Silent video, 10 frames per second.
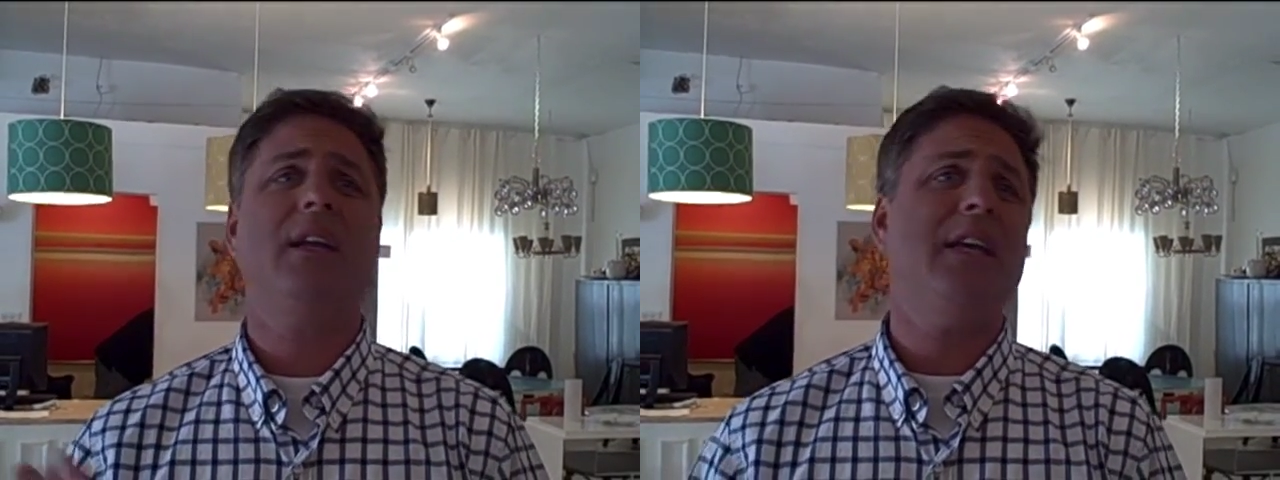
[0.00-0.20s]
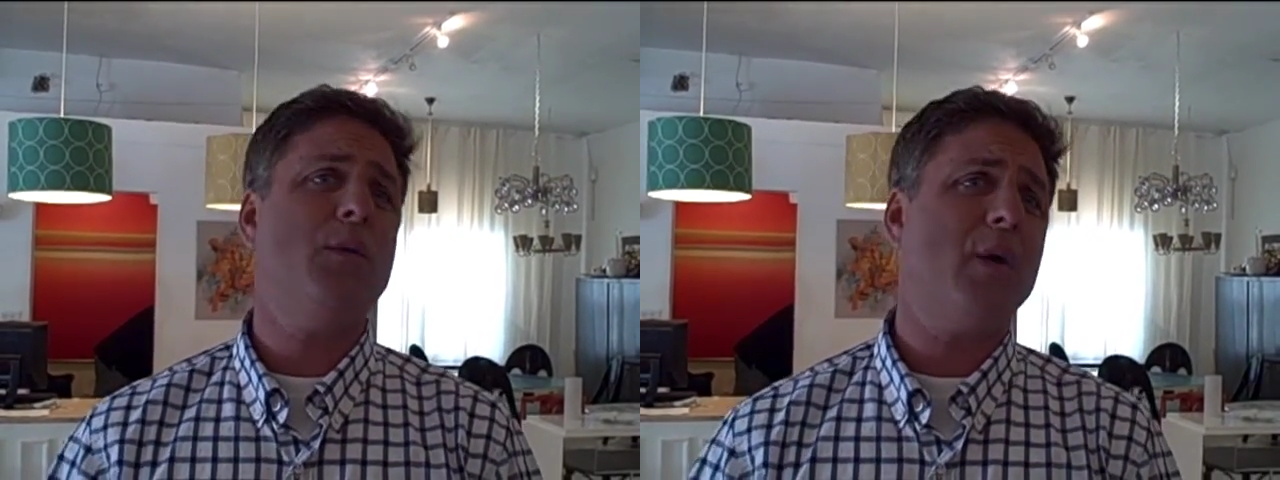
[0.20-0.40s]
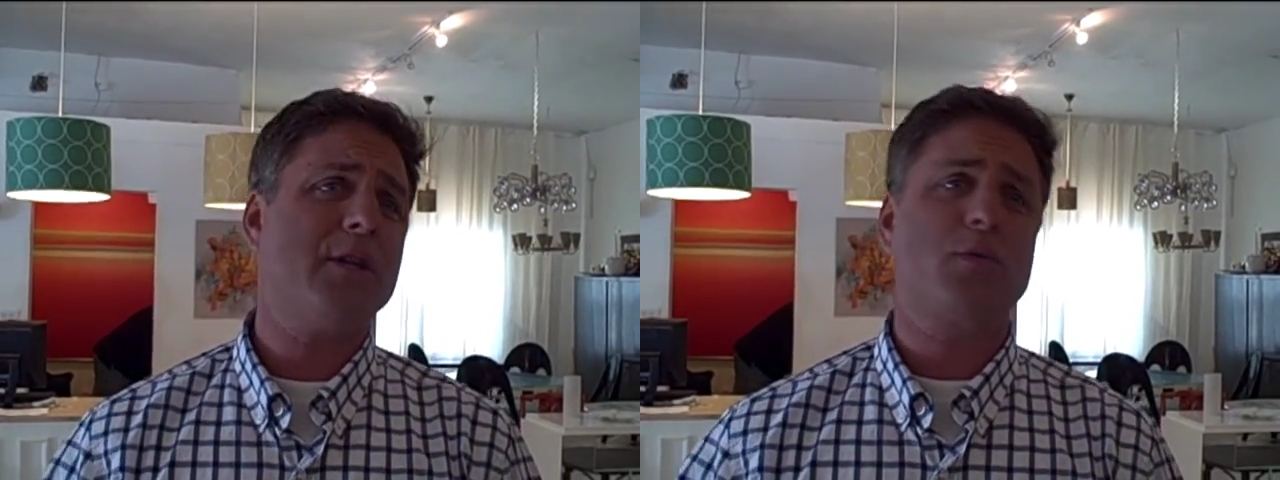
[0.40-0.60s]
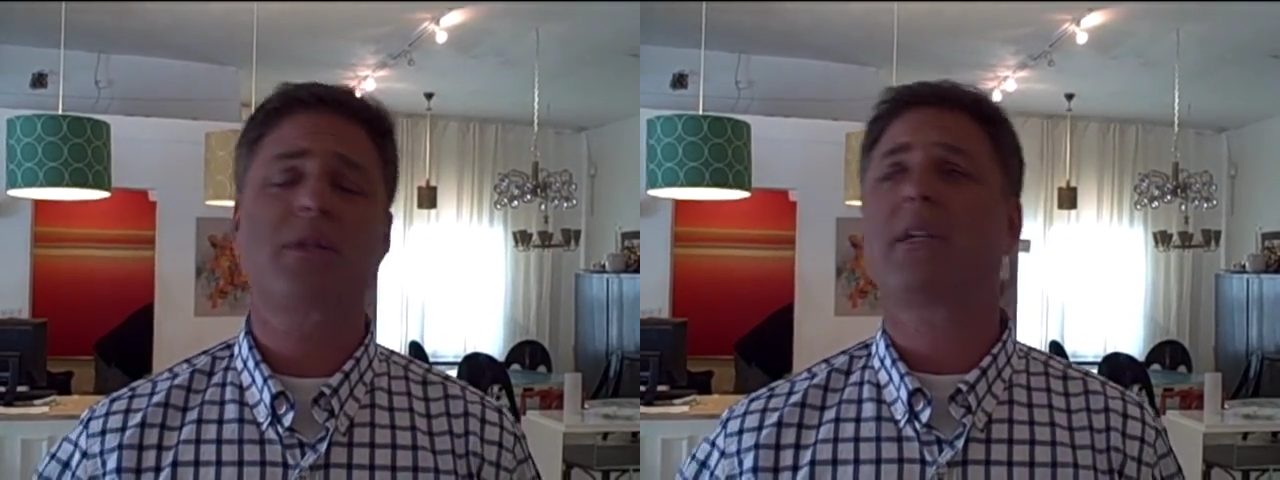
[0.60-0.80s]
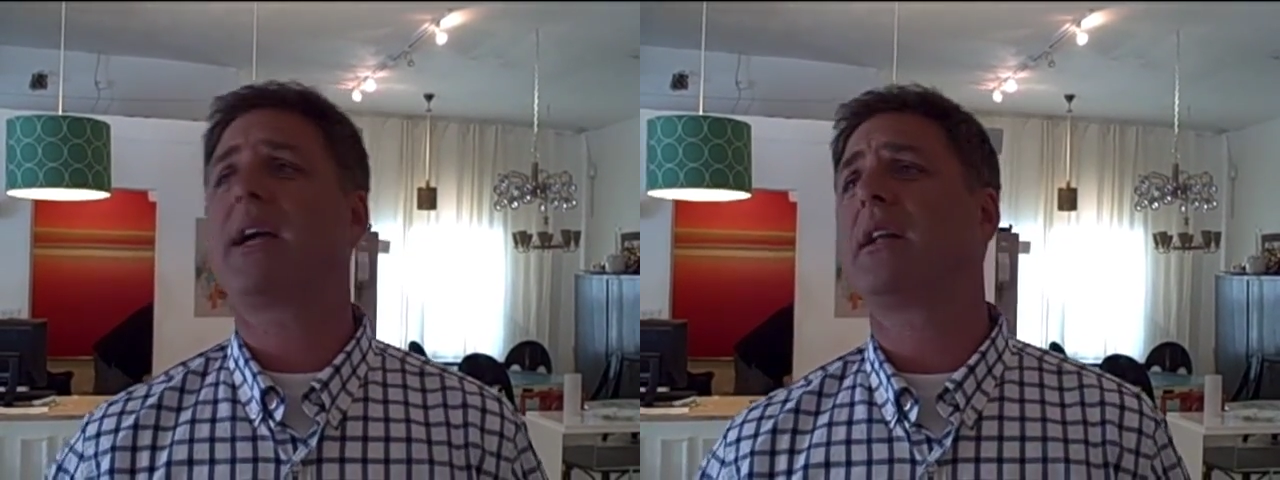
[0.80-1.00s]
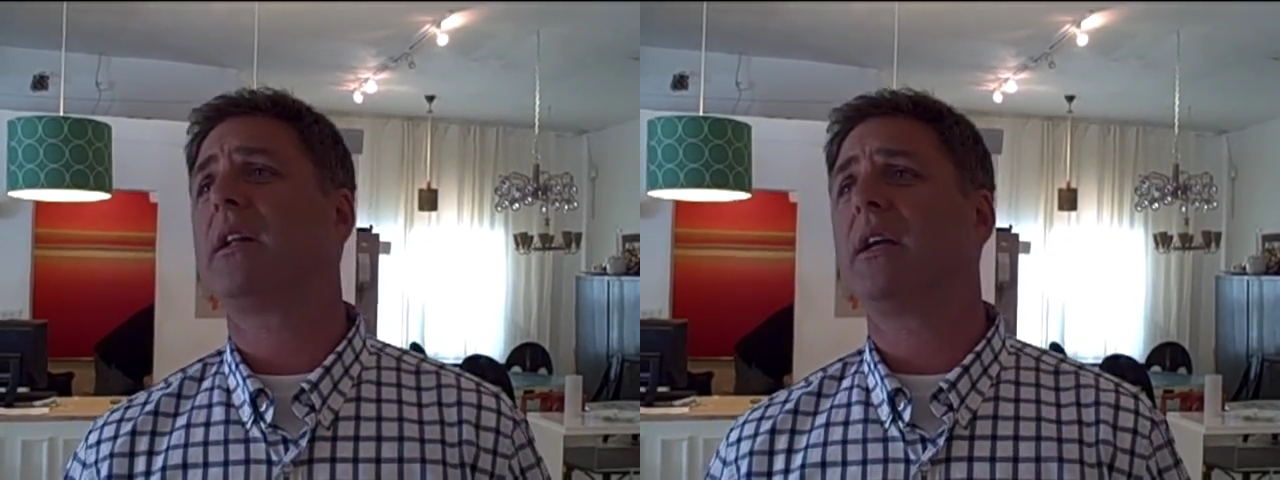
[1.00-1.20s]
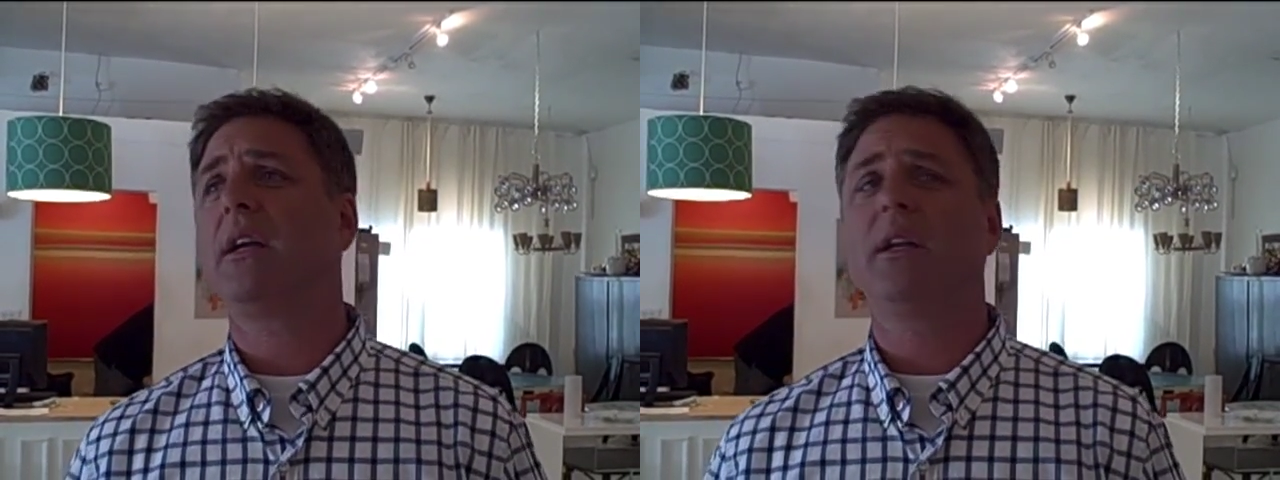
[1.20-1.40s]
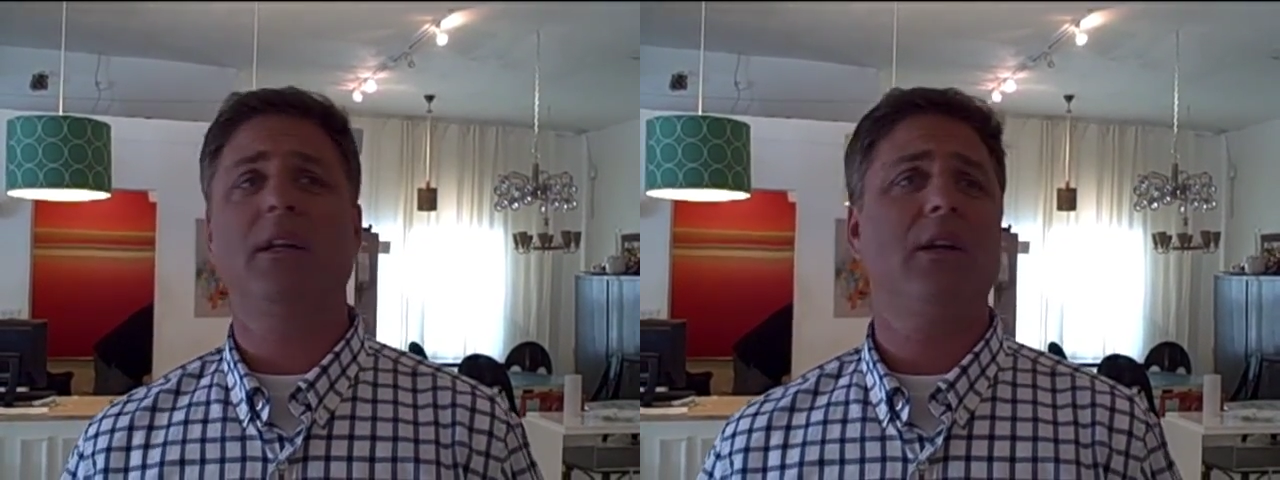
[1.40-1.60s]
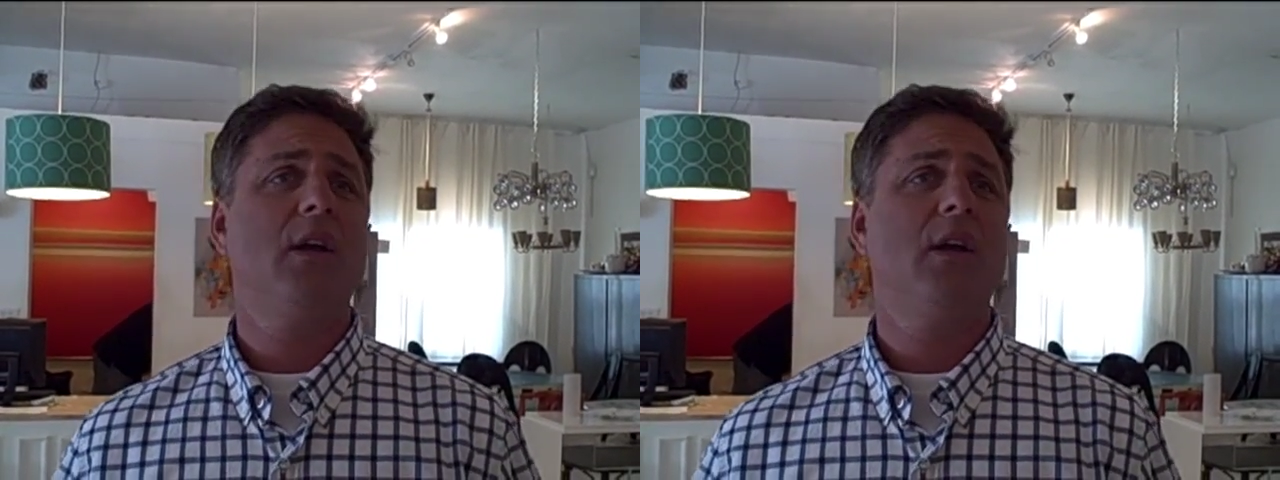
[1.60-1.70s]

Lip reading: e-waste recycling, and